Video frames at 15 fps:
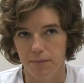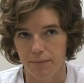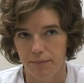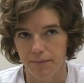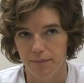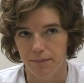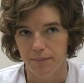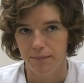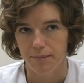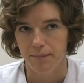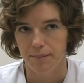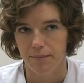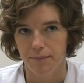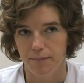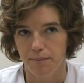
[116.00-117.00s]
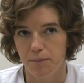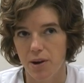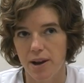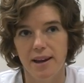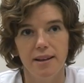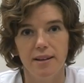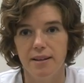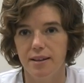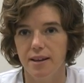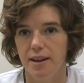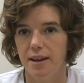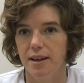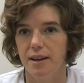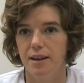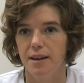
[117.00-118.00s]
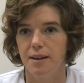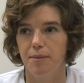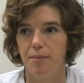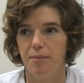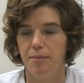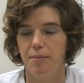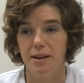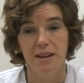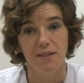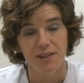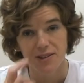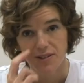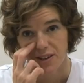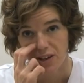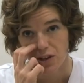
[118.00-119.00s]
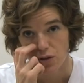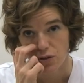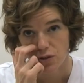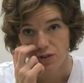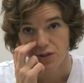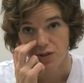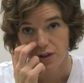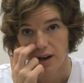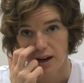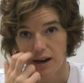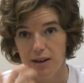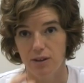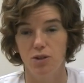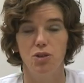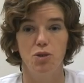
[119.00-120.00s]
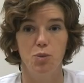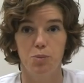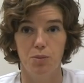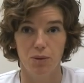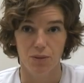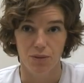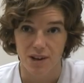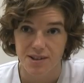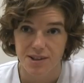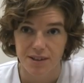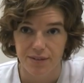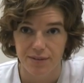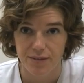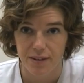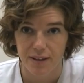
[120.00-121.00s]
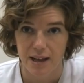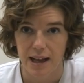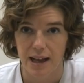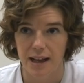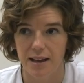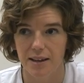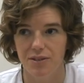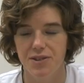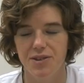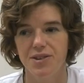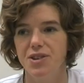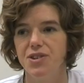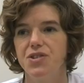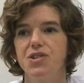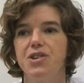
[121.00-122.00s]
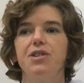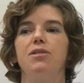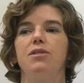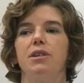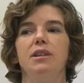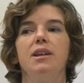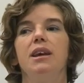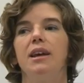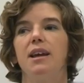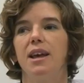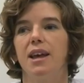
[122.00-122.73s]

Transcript: um, brain eh, manifestations are not progressive, and these children